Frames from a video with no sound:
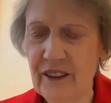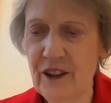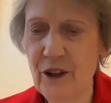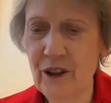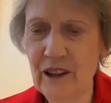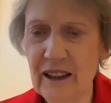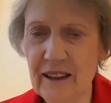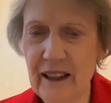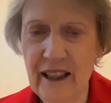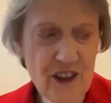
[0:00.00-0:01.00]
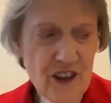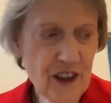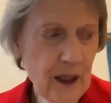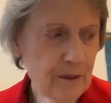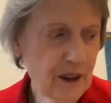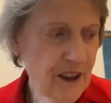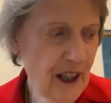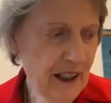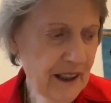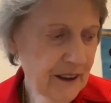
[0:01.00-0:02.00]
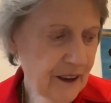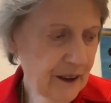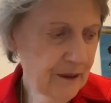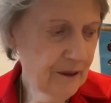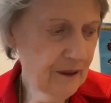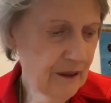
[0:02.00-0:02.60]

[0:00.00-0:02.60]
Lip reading: the nuclear landscape today. And I